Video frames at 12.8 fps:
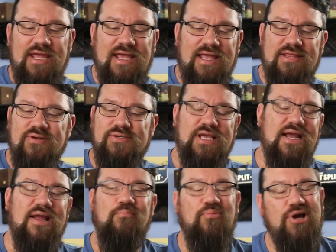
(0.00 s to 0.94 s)
and there's
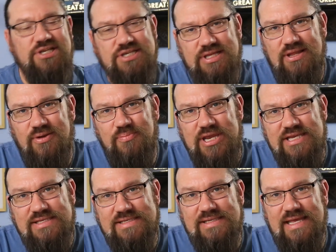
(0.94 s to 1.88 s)
like a bunch of little
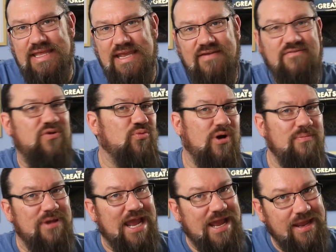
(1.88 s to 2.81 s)
pieces and they give you one
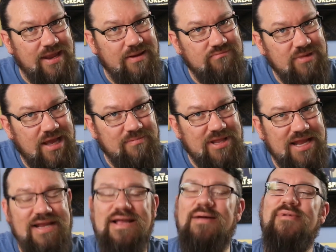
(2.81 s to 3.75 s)
baggie. I'm
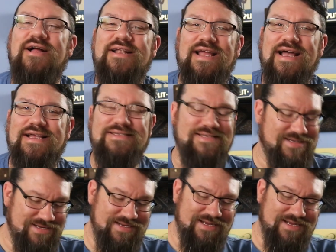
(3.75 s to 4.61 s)
like, come on, guys.